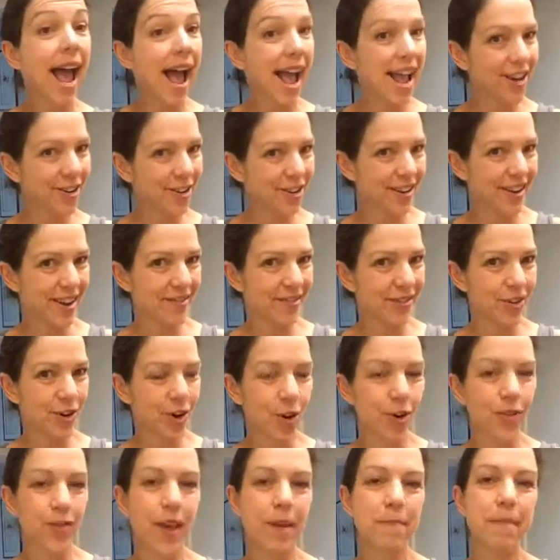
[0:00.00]
And you never
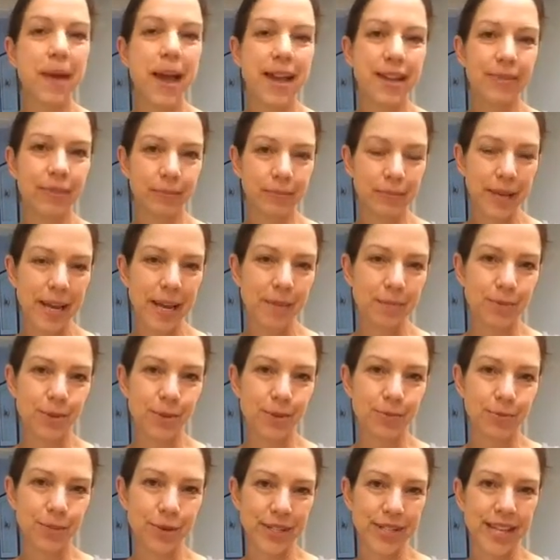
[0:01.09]
know, they may even be able to
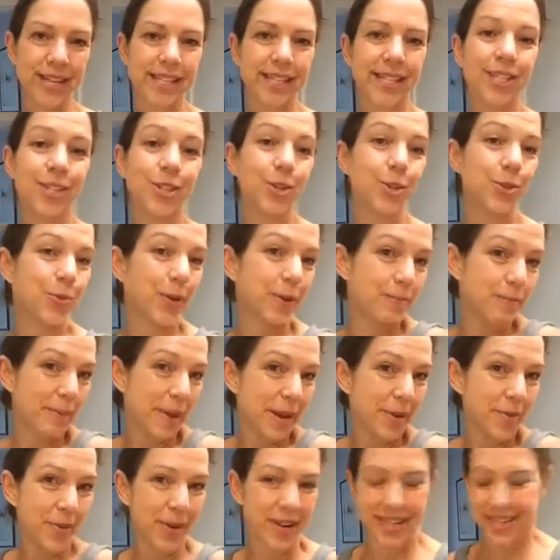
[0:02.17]
present it to you in
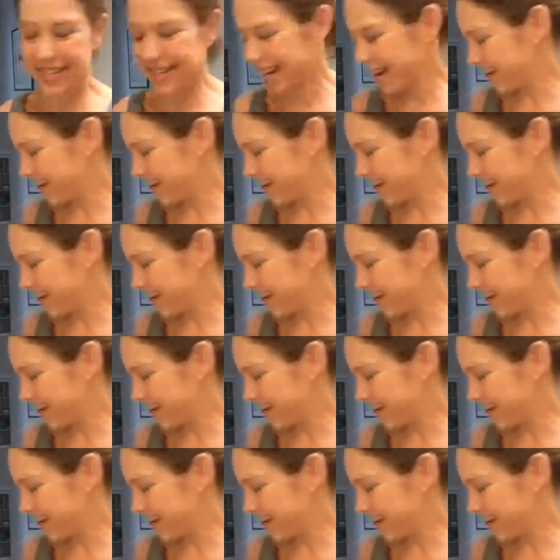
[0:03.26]
bed one day,